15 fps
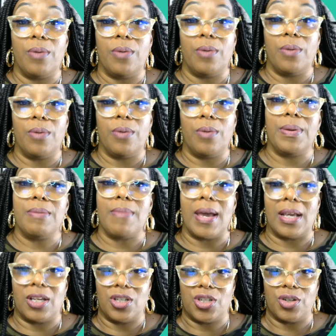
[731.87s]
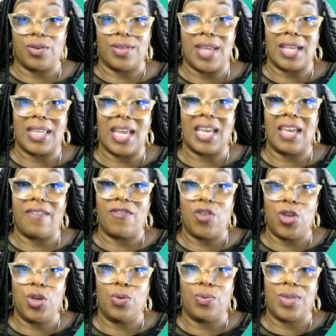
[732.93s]
will be making sure that they give
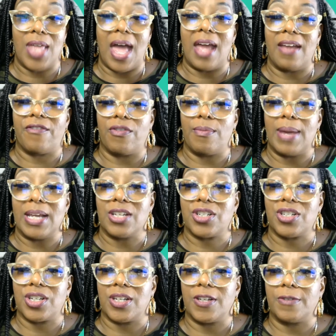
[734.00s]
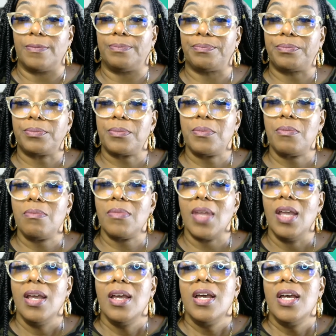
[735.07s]
you that information.
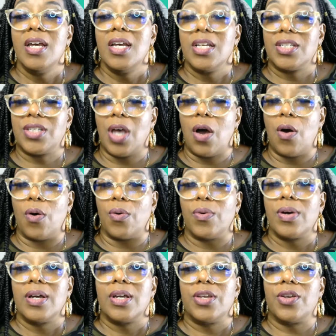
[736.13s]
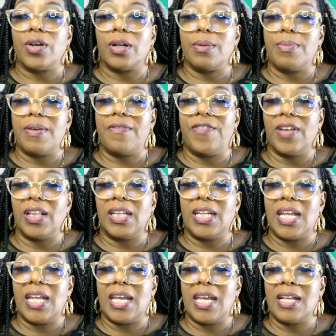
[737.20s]
So you're going to be
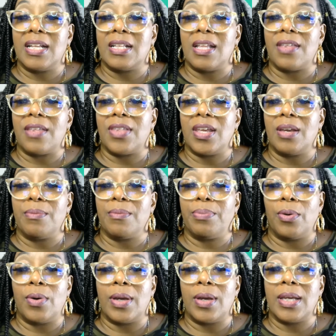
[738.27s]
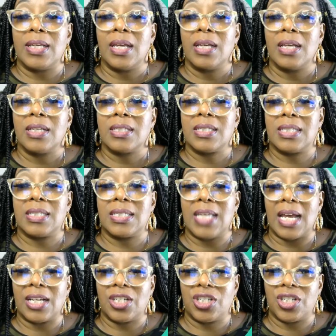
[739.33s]
filling in the employee
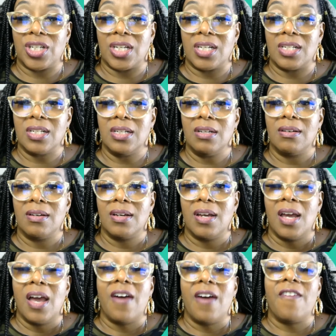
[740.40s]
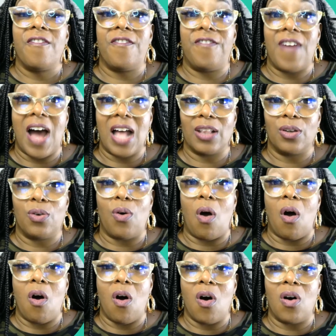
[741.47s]
section. Follow
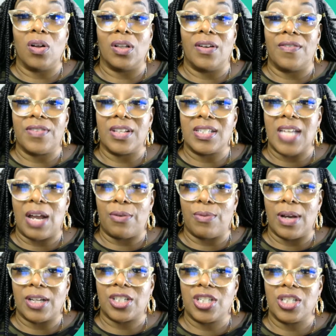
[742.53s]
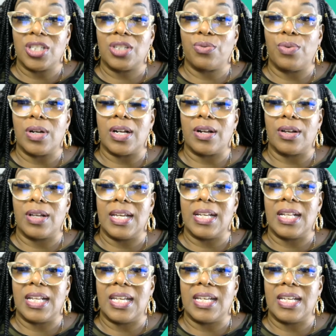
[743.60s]
all of the directions where
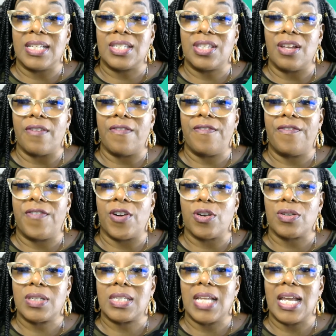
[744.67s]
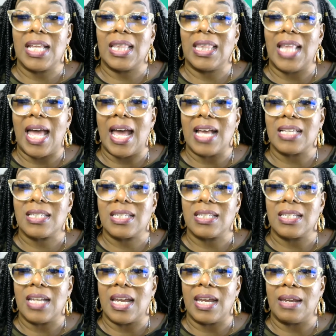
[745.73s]
it is their first and last
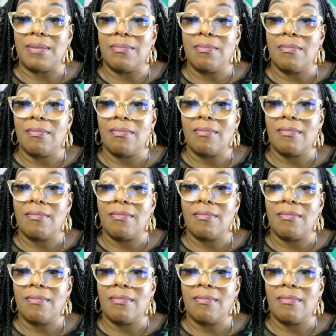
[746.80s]
name.